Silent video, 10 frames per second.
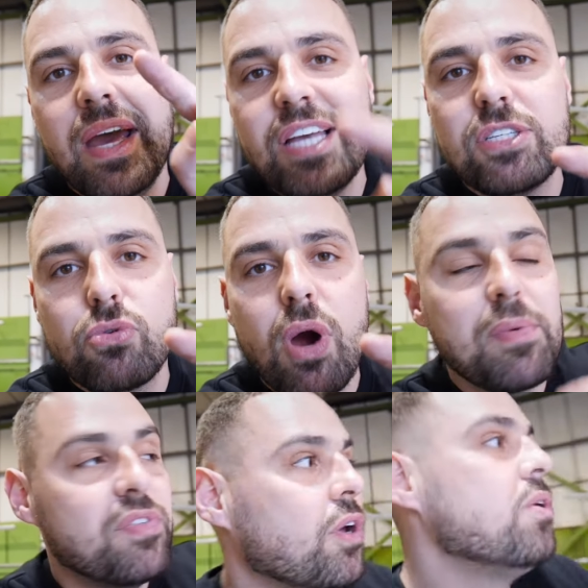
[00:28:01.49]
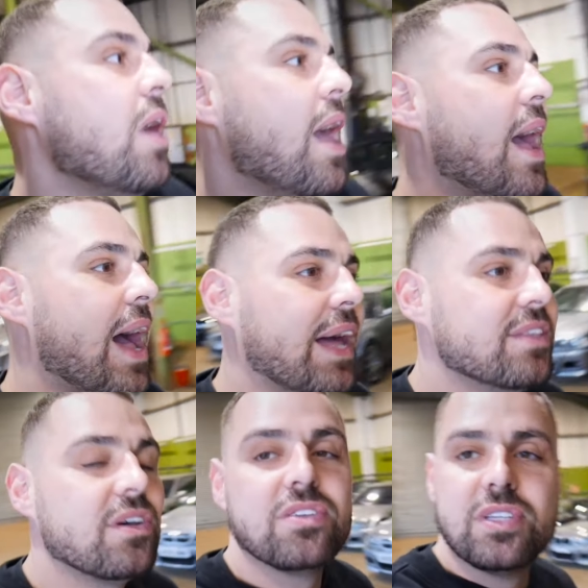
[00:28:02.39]
hit subscribe new,
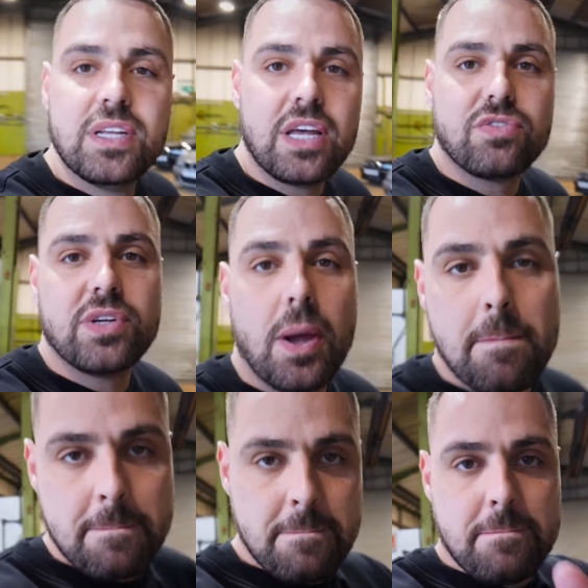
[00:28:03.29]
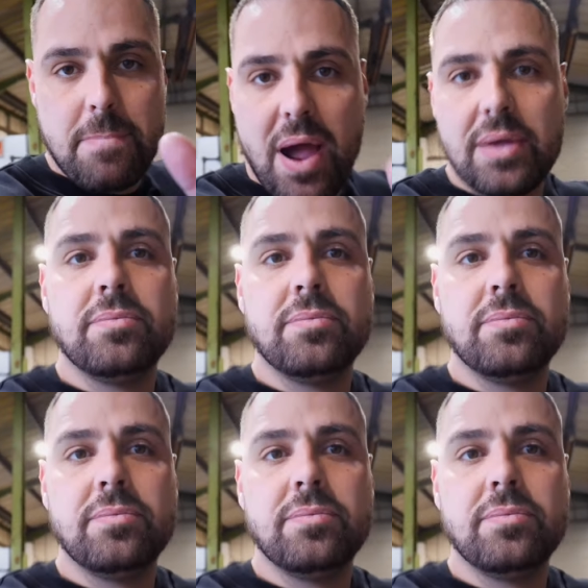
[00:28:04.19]
and I'll see you in the next video. Bye